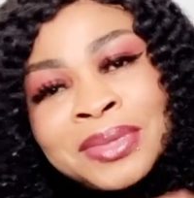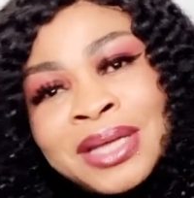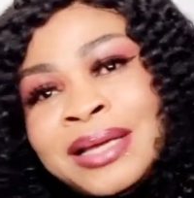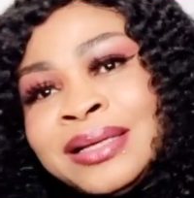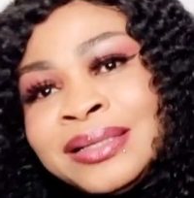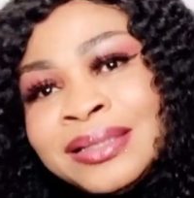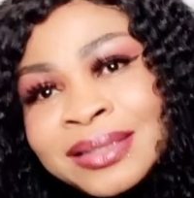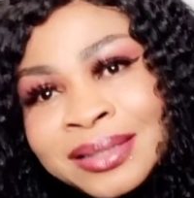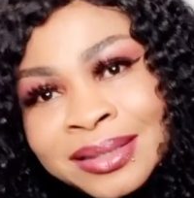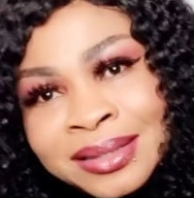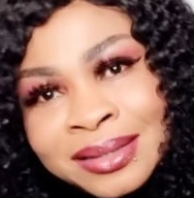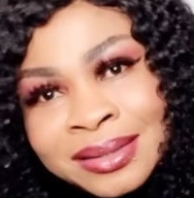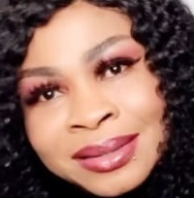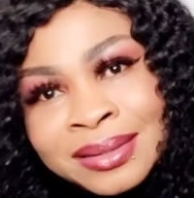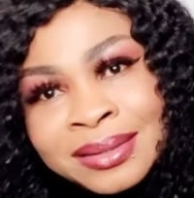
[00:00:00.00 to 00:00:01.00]
days,
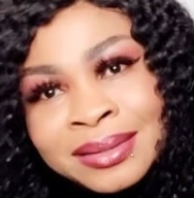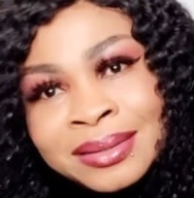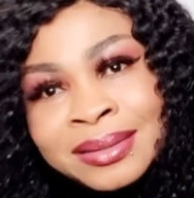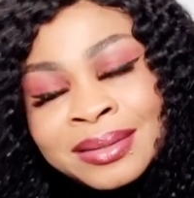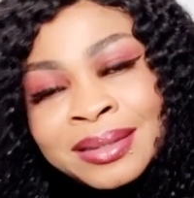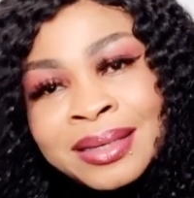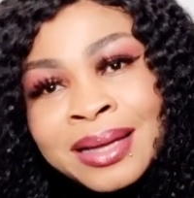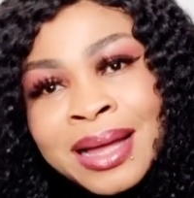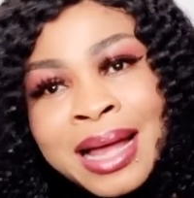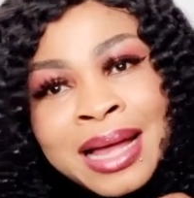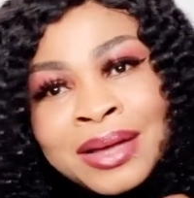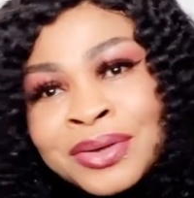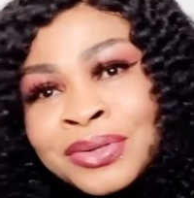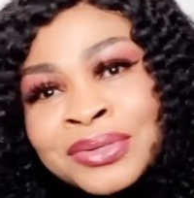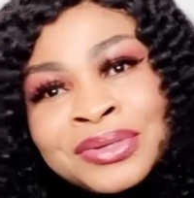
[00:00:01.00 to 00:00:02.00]
I
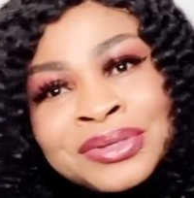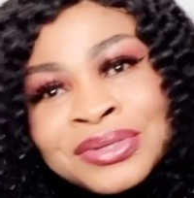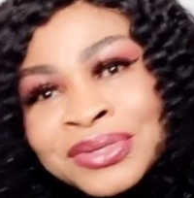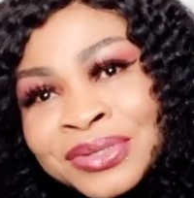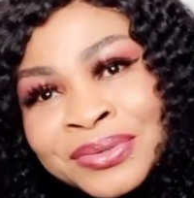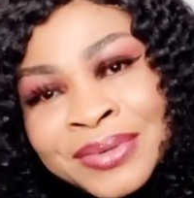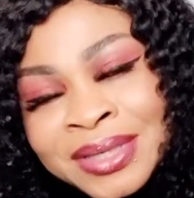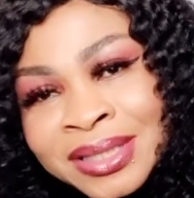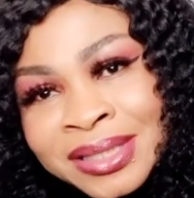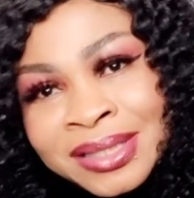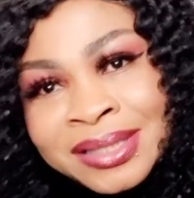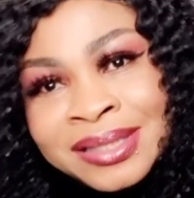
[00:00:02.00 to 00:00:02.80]
couldn't do it.